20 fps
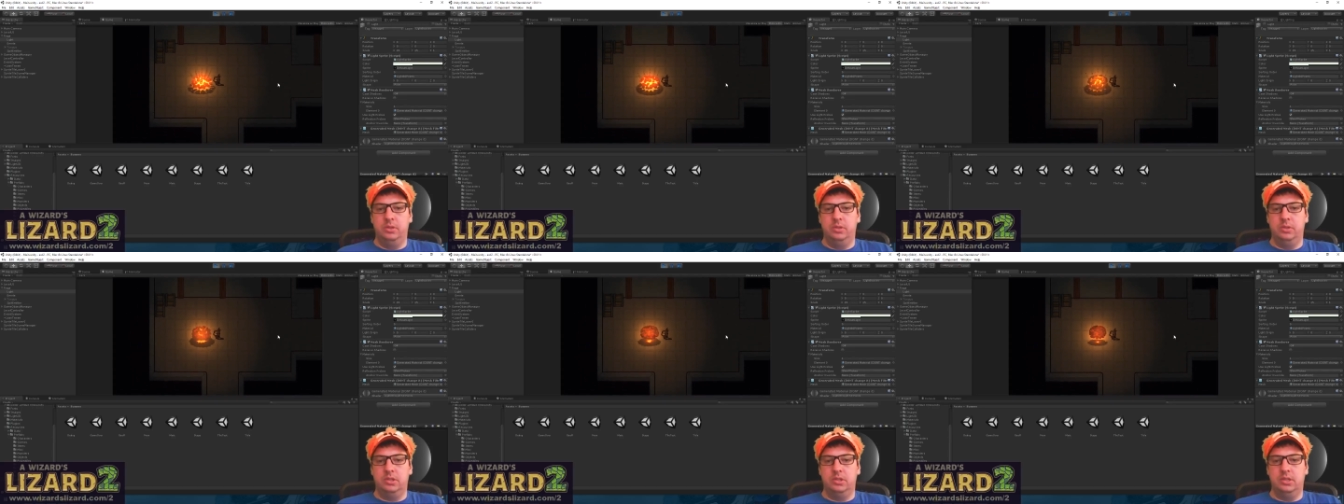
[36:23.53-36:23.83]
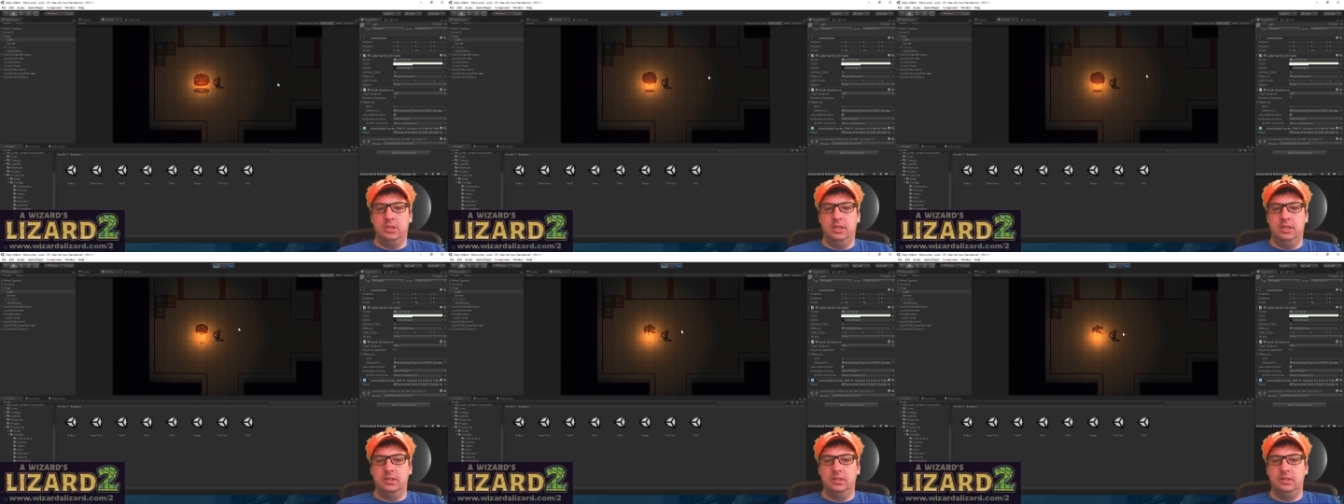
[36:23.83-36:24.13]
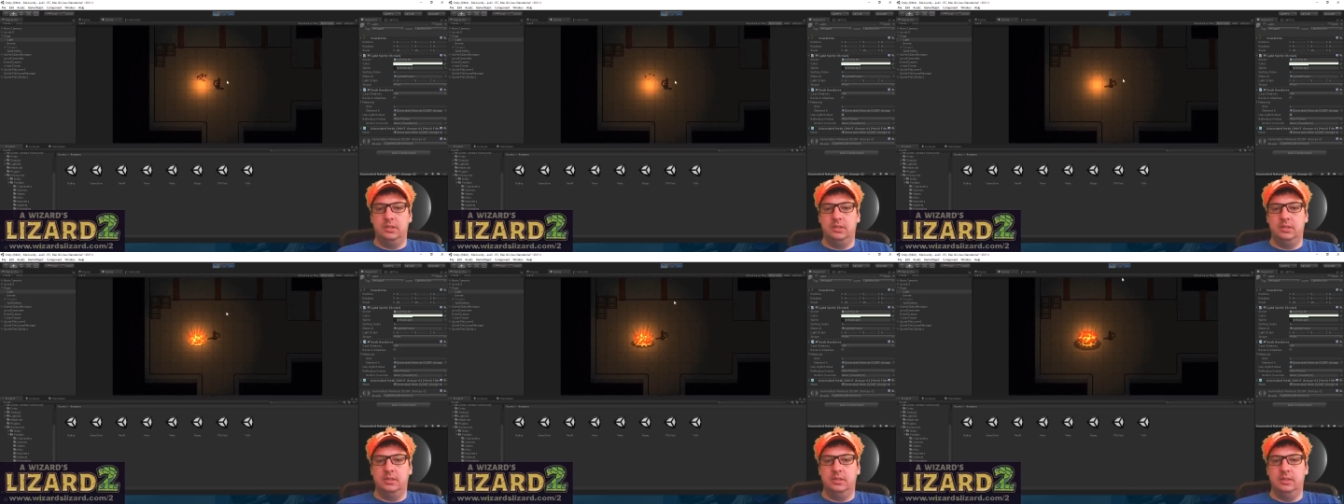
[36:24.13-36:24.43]
which is
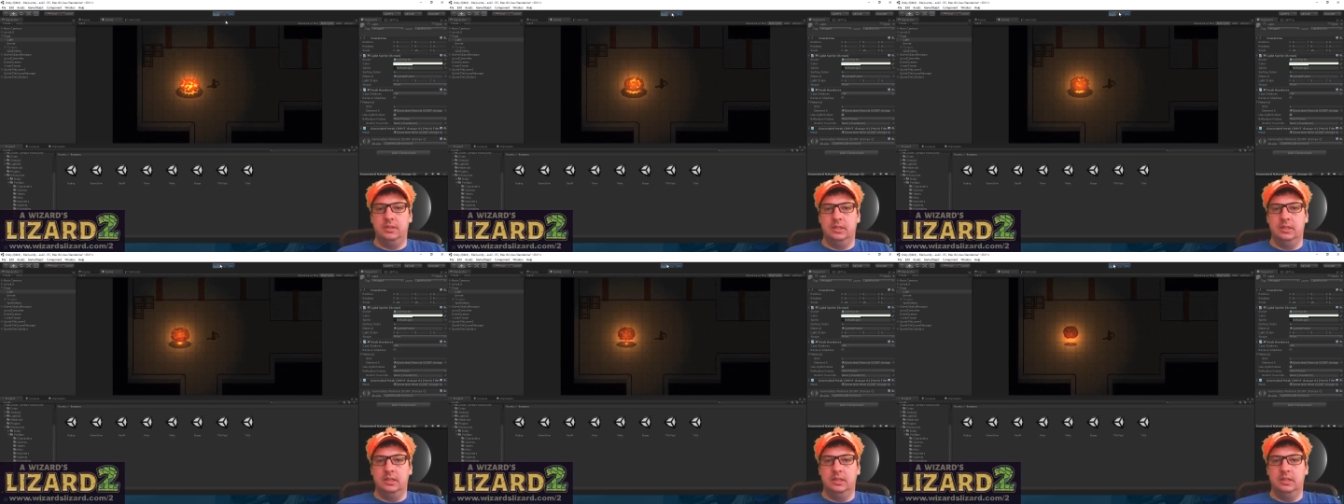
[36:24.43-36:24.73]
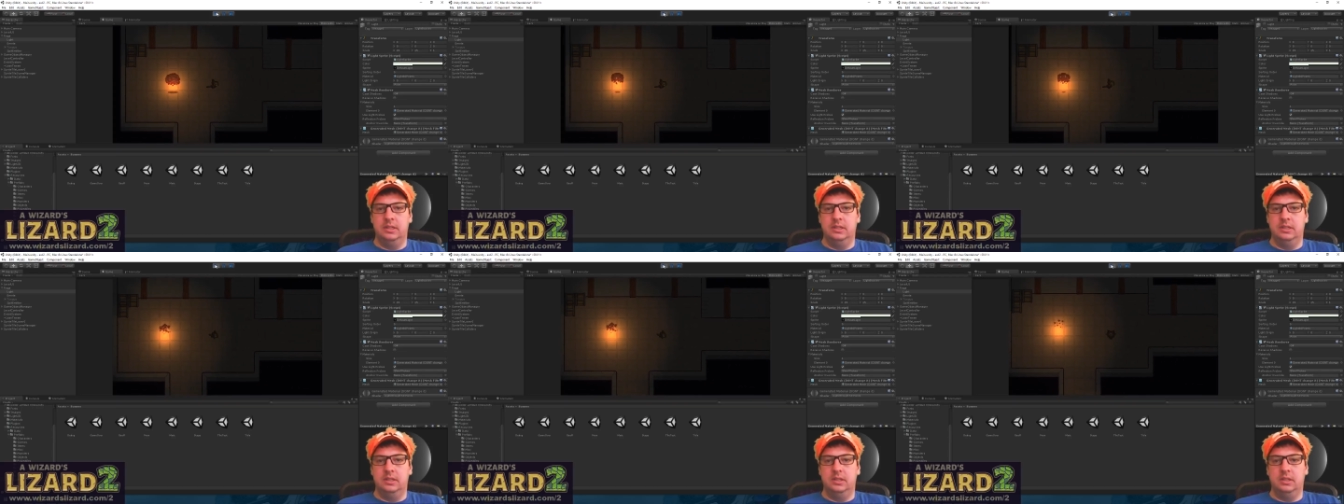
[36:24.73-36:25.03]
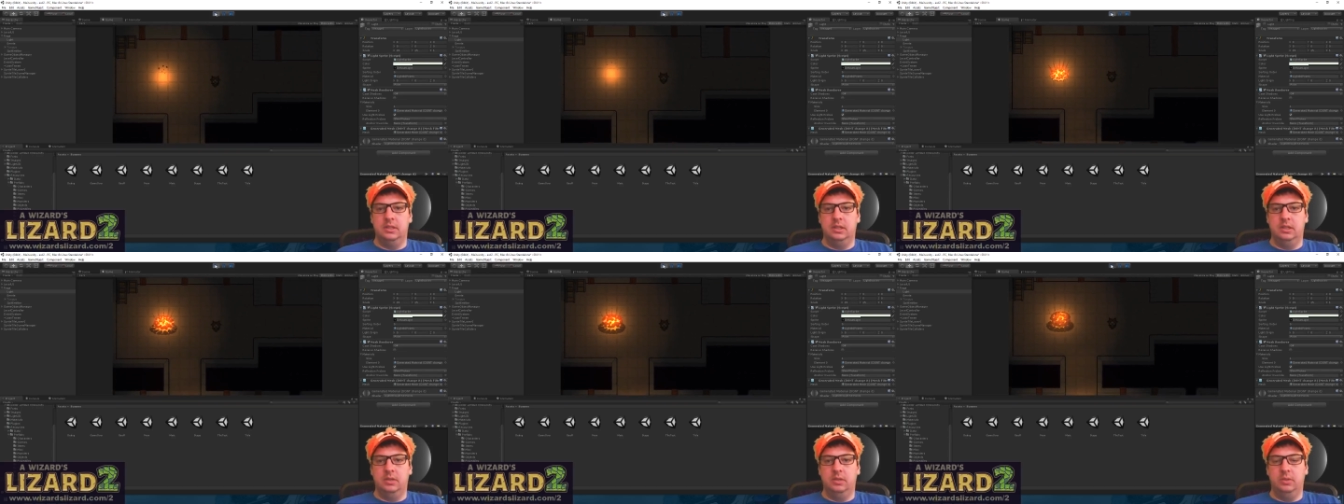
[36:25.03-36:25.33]
nice
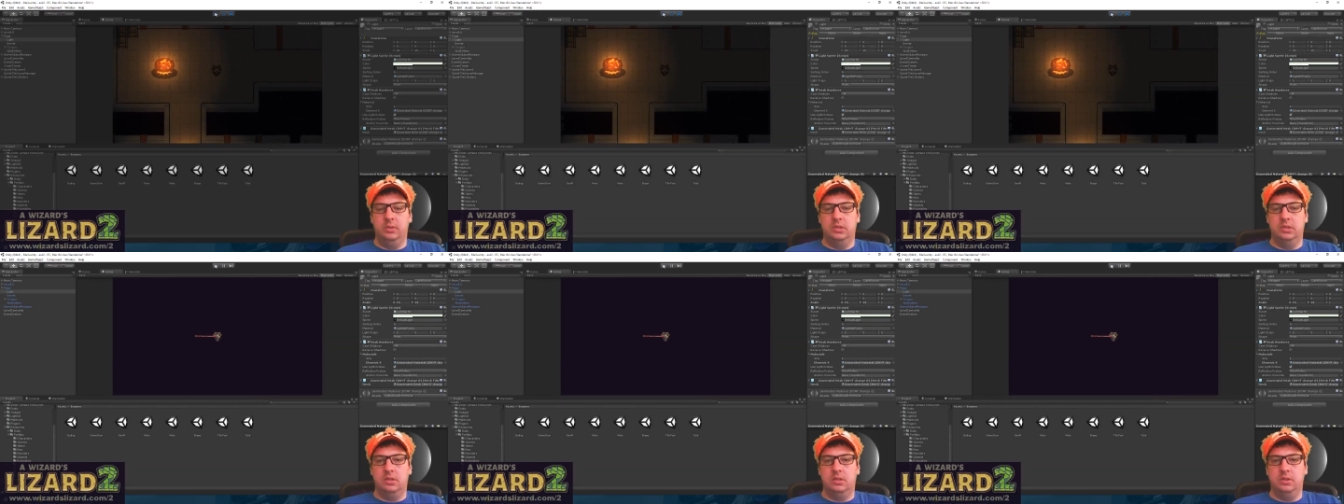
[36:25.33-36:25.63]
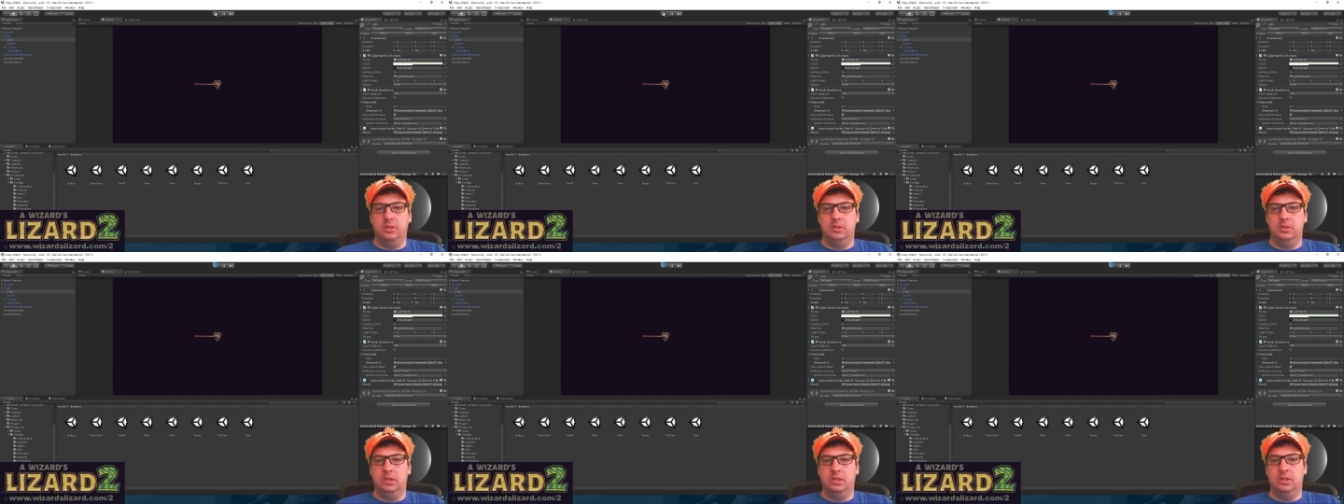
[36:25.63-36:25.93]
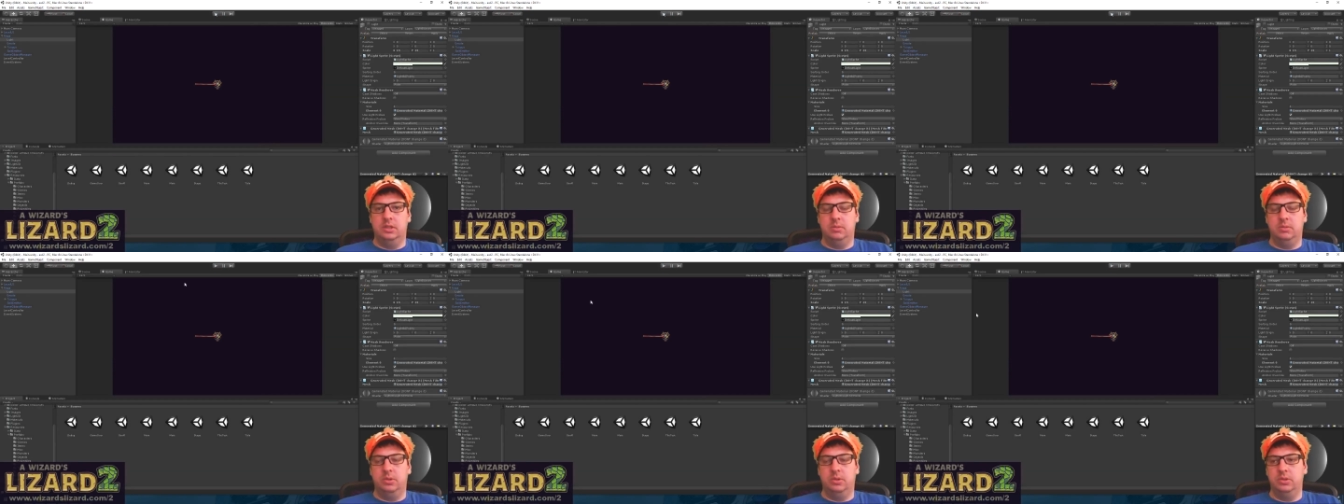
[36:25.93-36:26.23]
when he's close to the
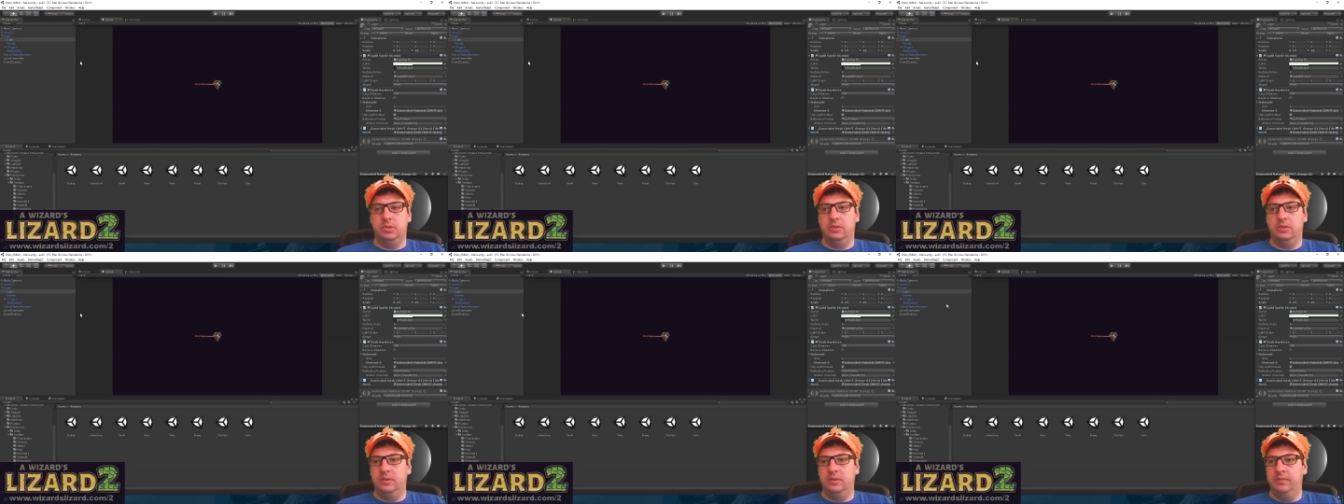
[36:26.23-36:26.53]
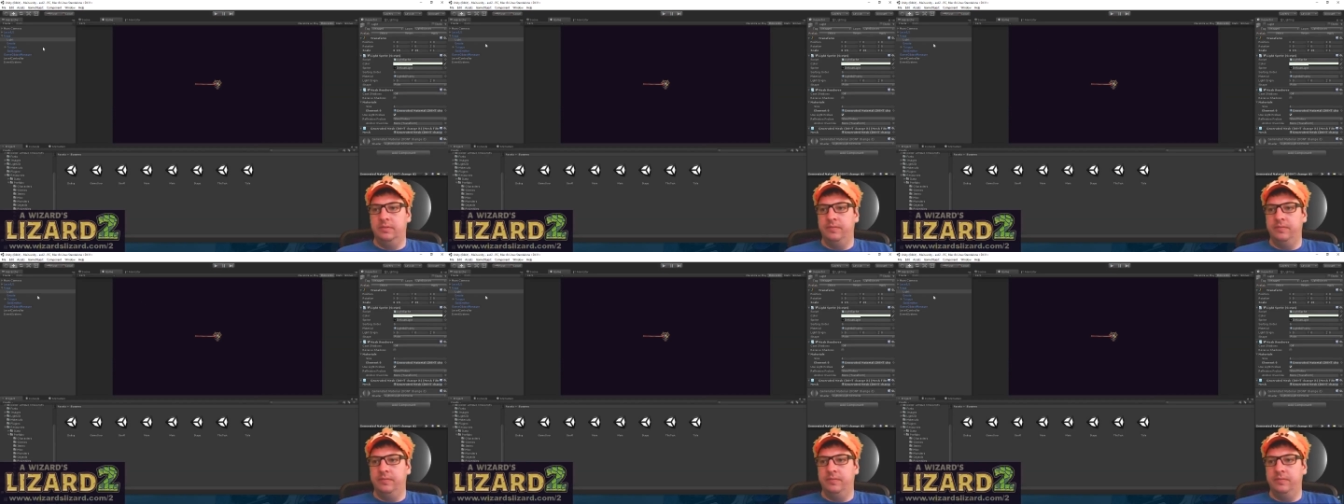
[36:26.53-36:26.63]
explosion.